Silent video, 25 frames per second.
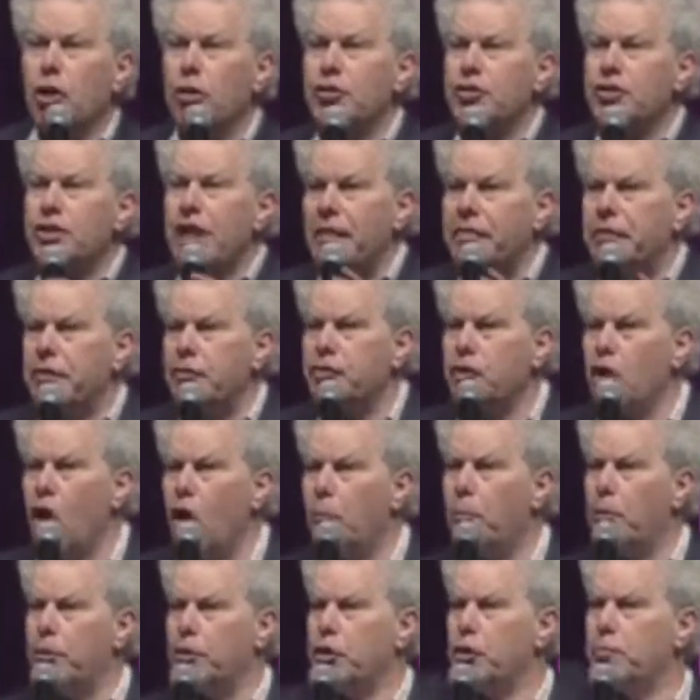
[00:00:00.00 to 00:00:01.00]

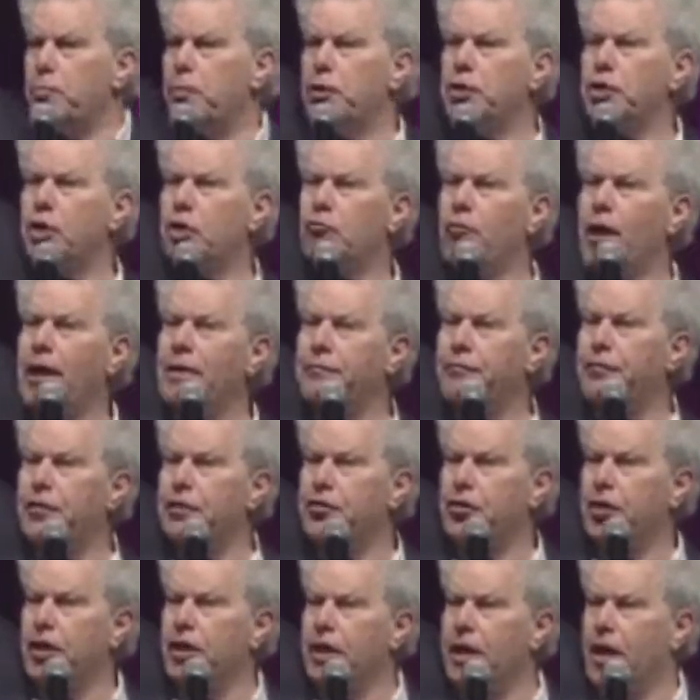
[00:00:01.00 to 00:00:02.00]
stethoscope, would you put your right
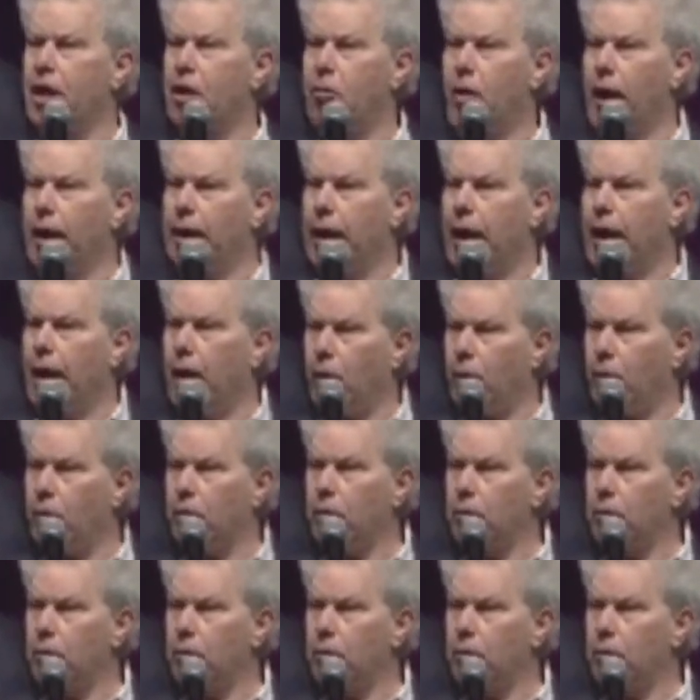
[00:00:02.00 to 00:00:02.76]
fist in the air right now?